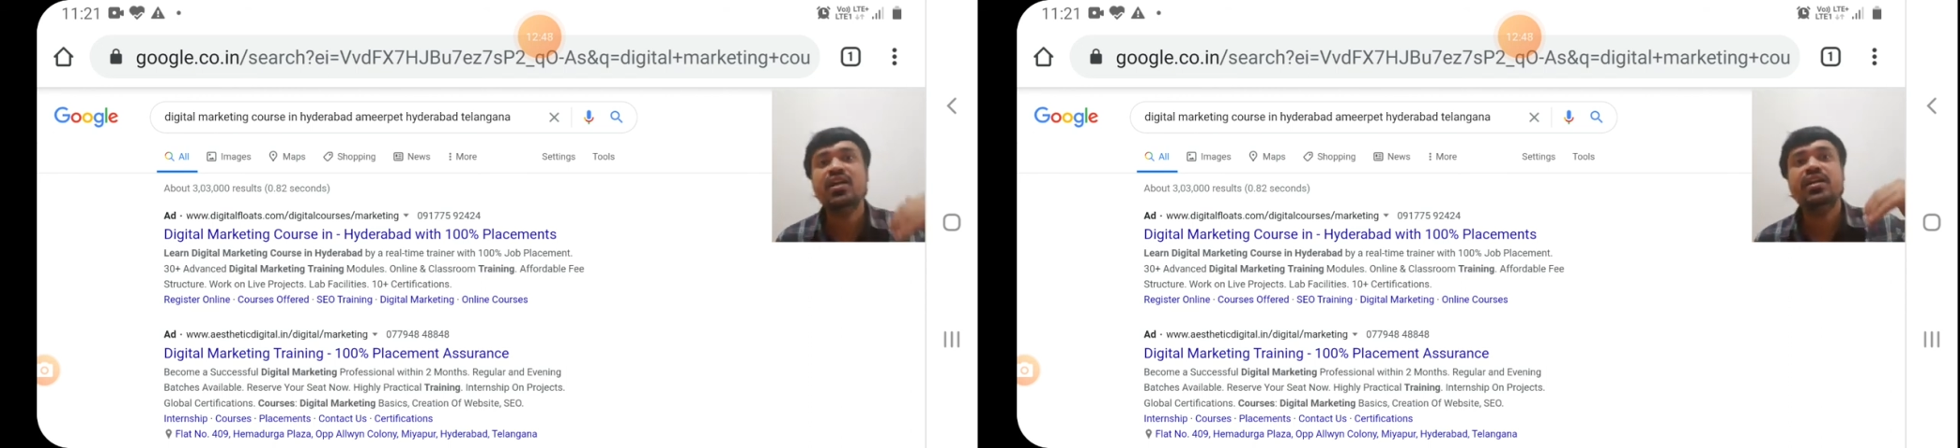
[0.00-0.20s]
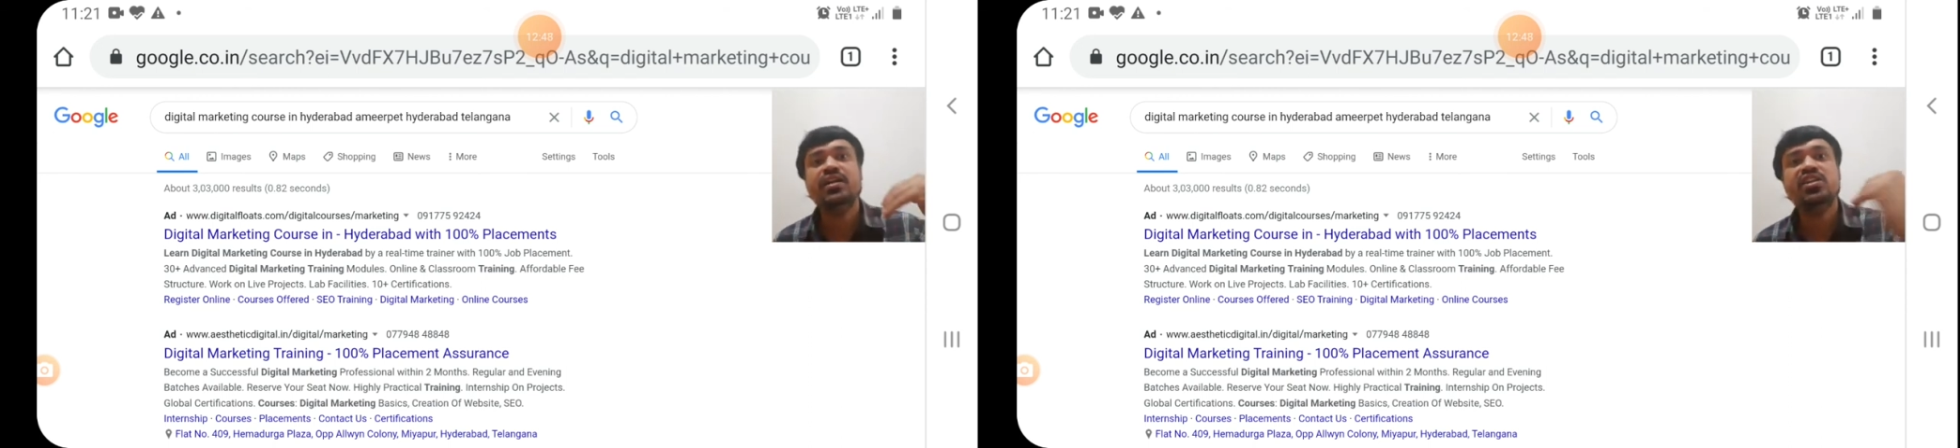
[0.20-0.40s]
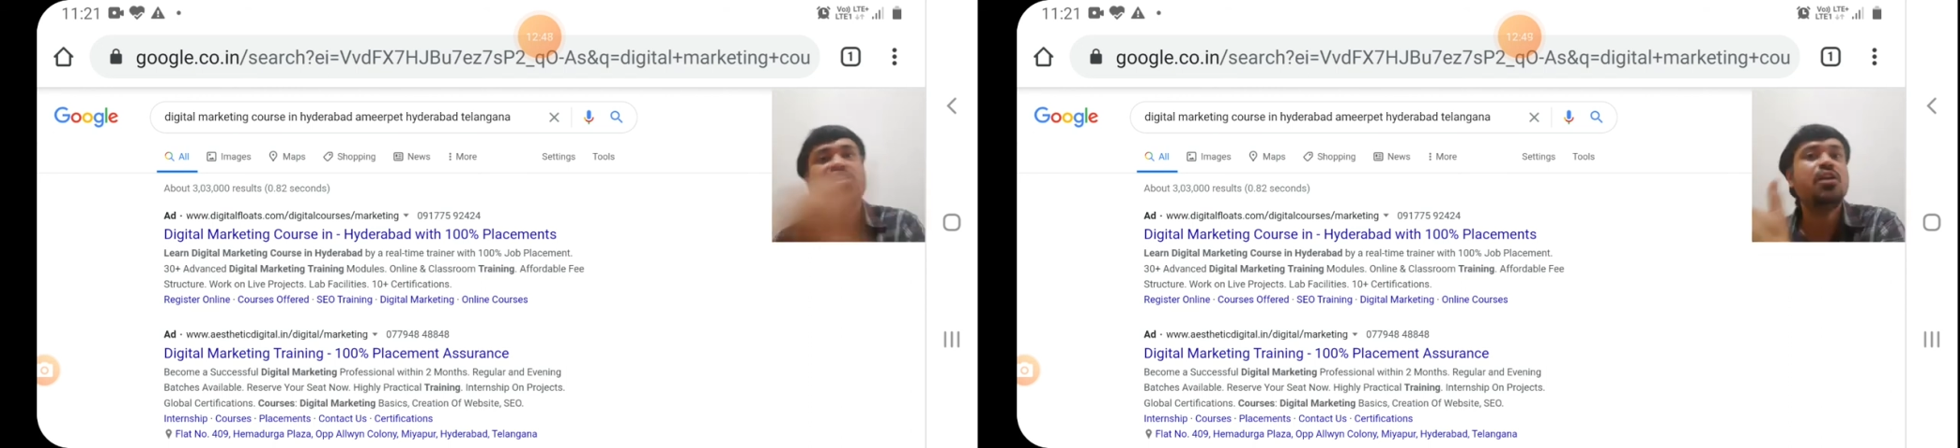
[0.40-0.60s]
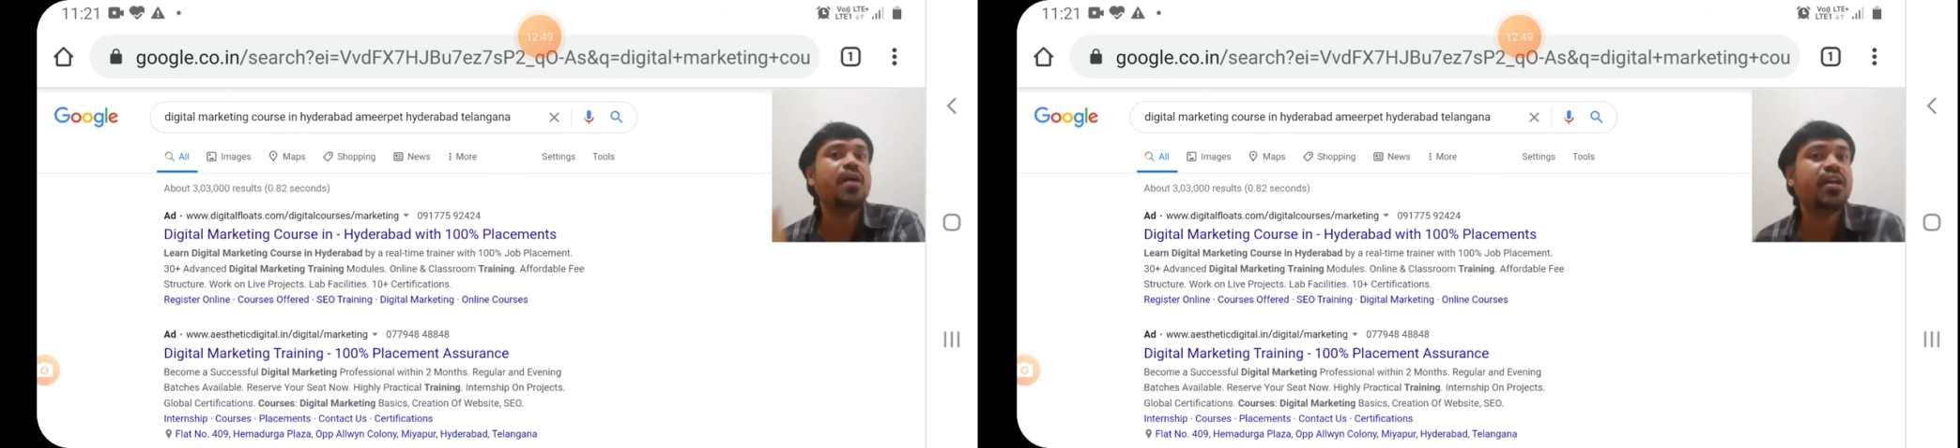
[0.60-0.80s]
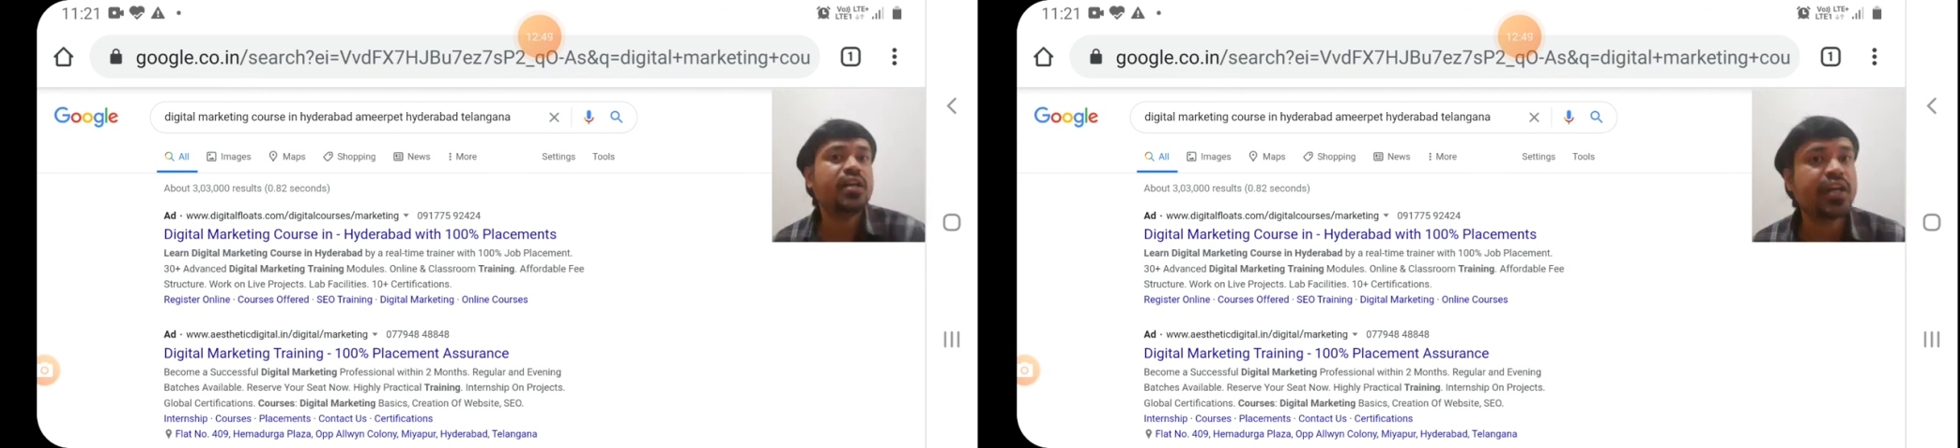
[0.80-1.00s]

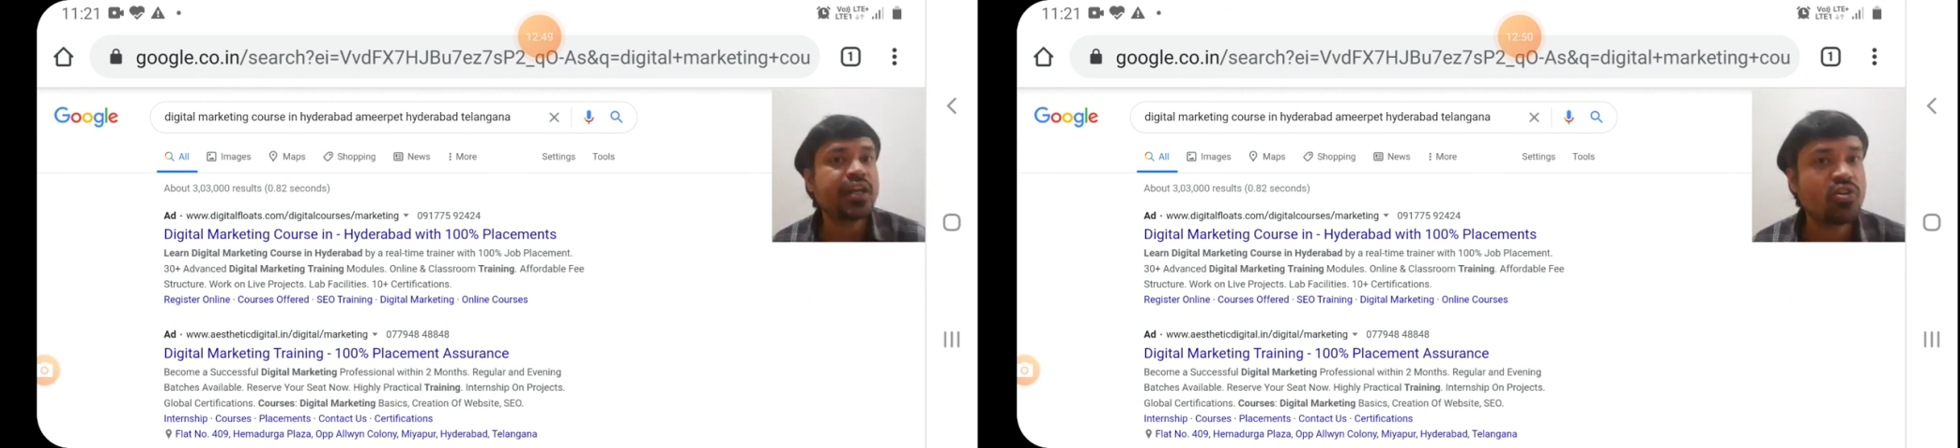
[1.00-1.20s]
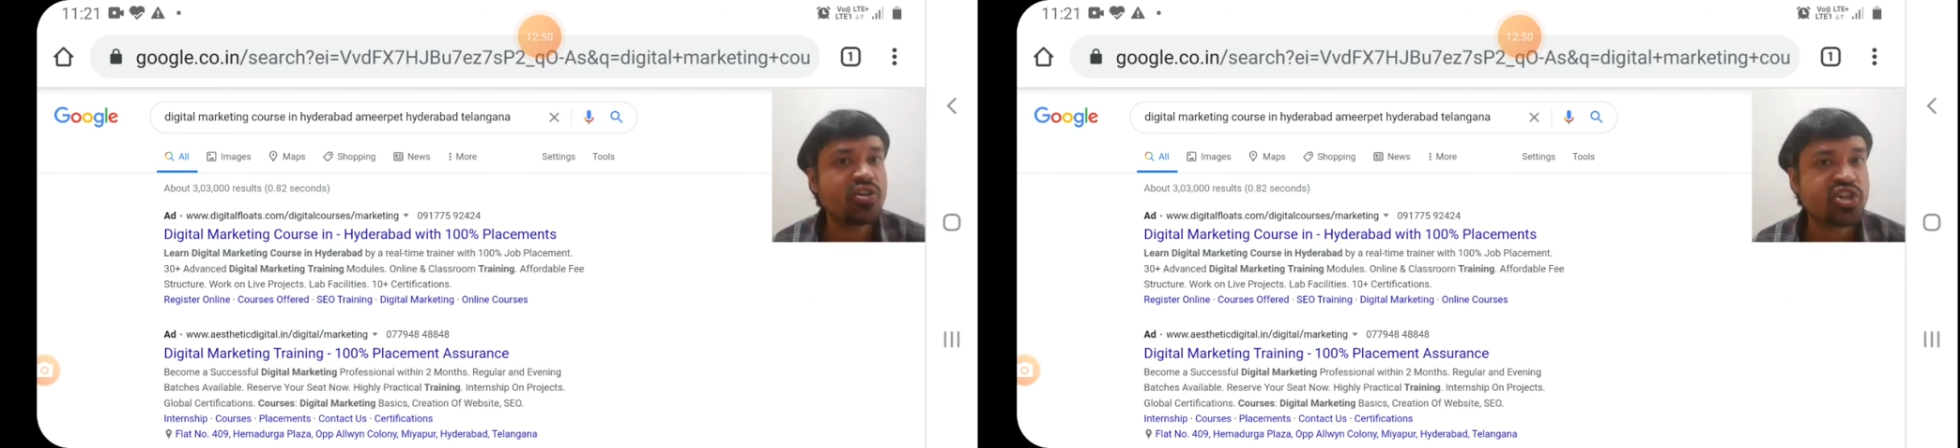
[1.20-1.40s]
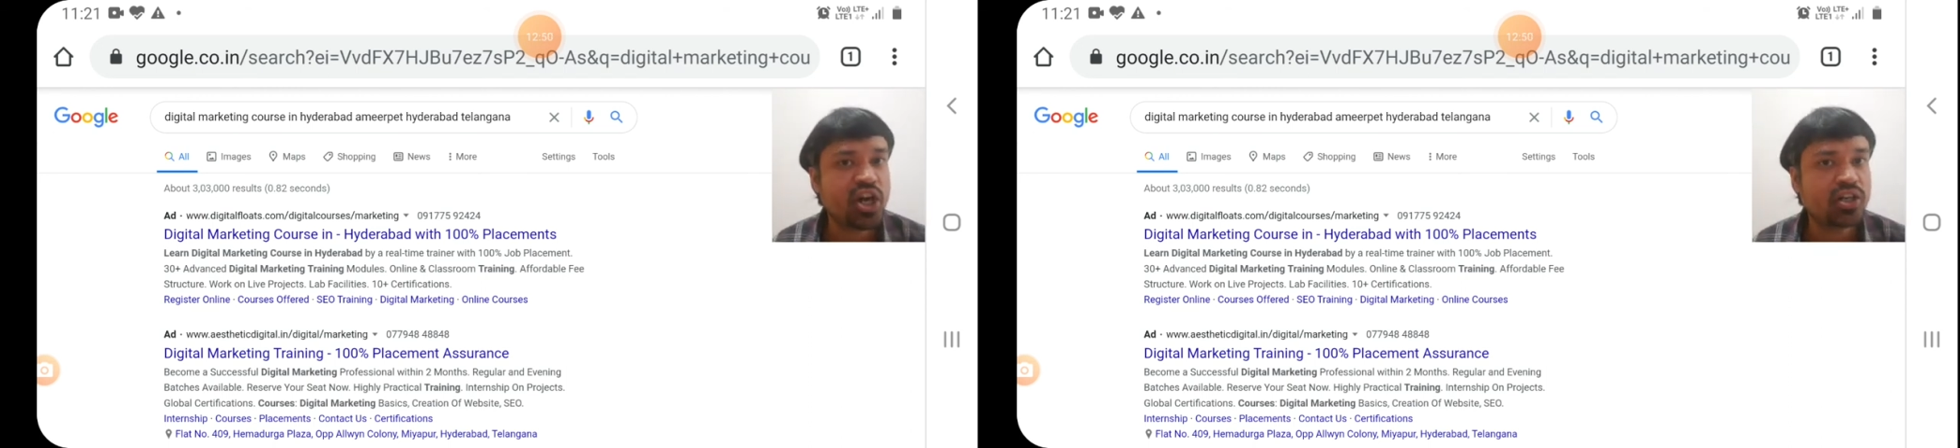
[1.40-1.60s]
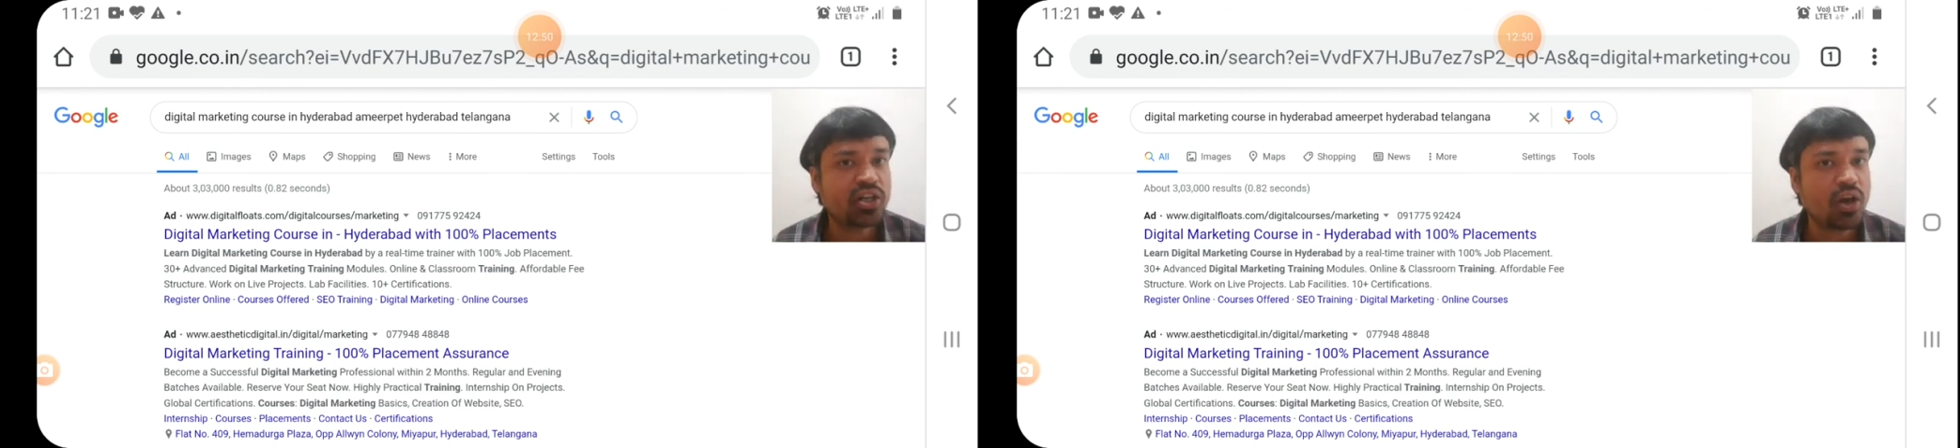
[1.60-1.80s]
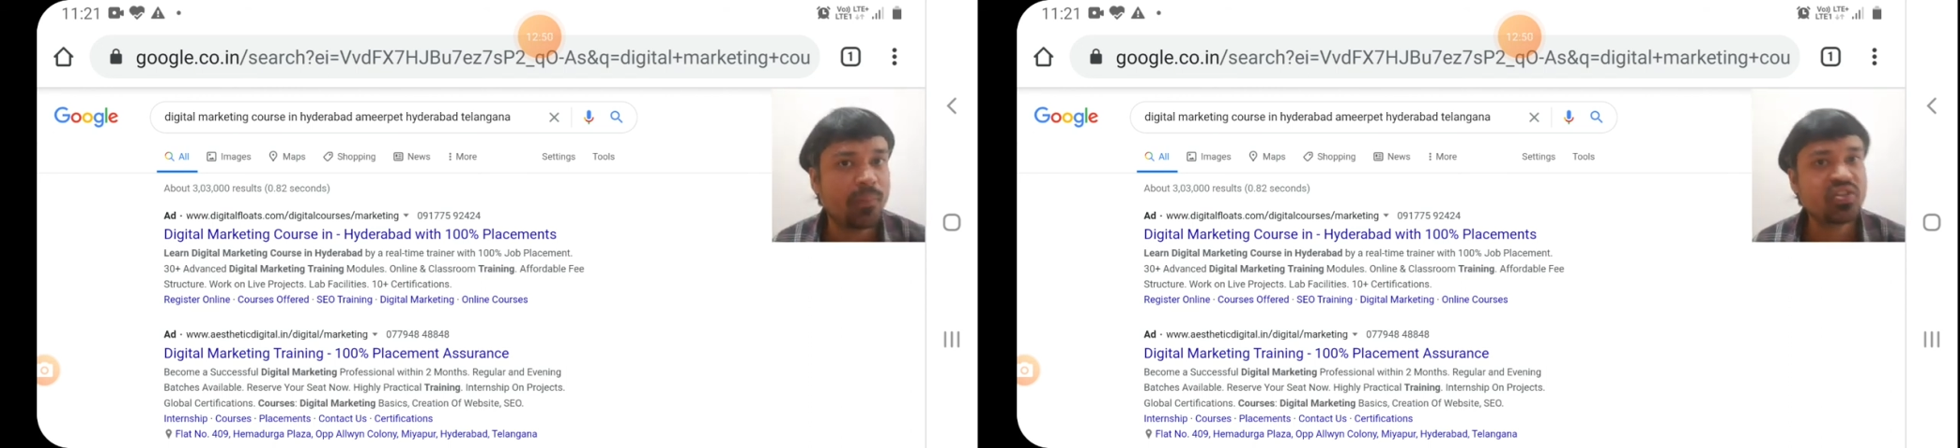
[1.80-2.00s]

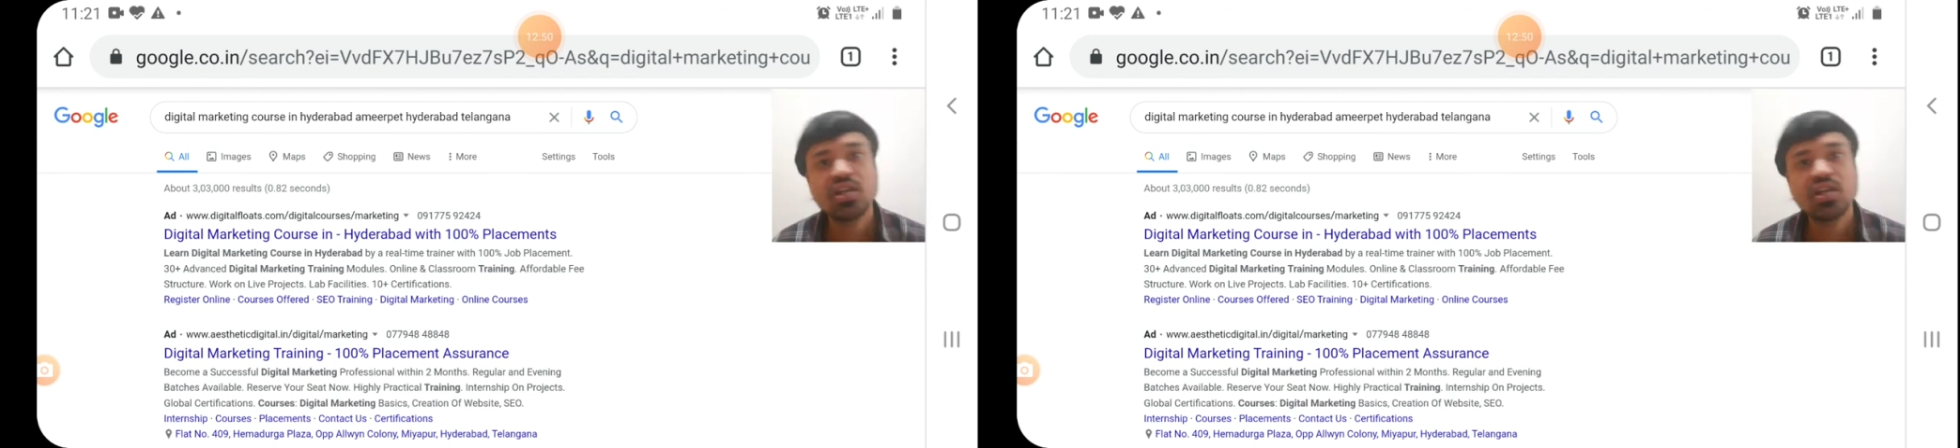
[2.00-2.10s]
digitalmarketingcourse.com.